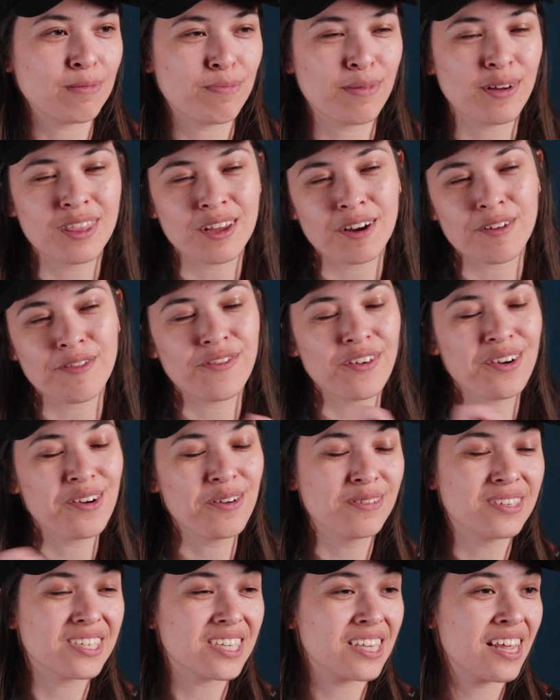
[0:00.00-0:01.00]
to put their
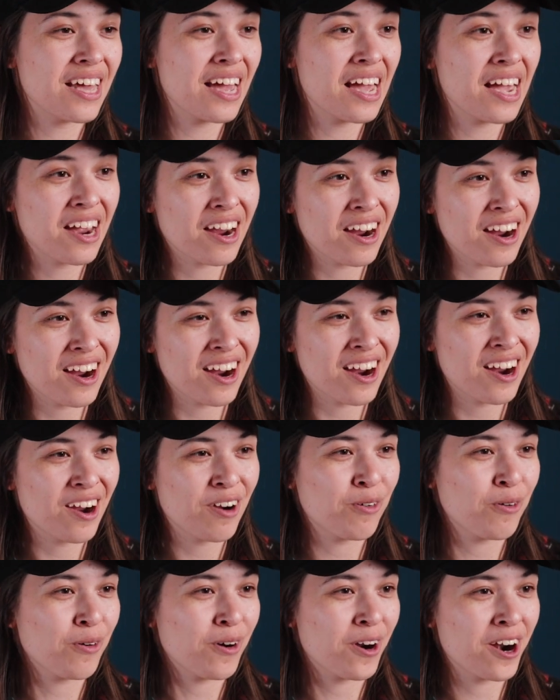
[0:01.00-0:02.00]
phones in the
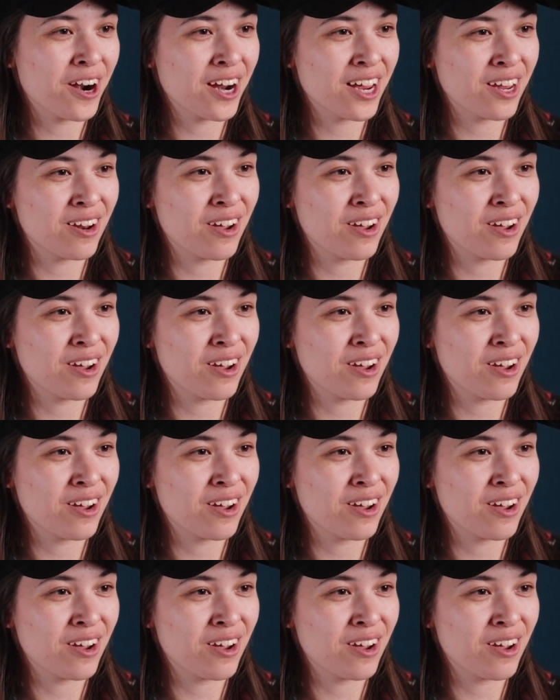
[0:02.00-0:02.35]
air or you